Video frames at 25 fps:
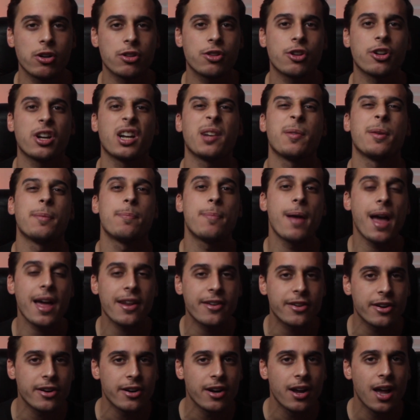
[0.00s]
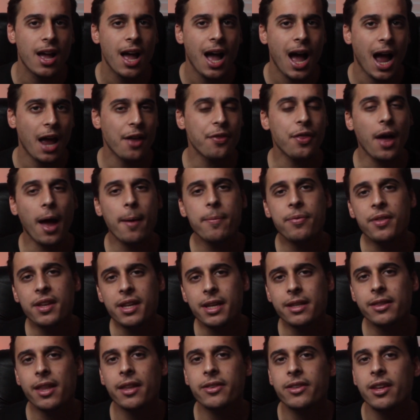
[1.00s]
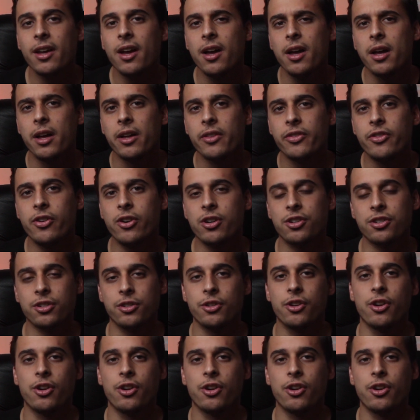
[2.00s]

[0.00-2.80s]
they're going to be better. I'm thinking that there's,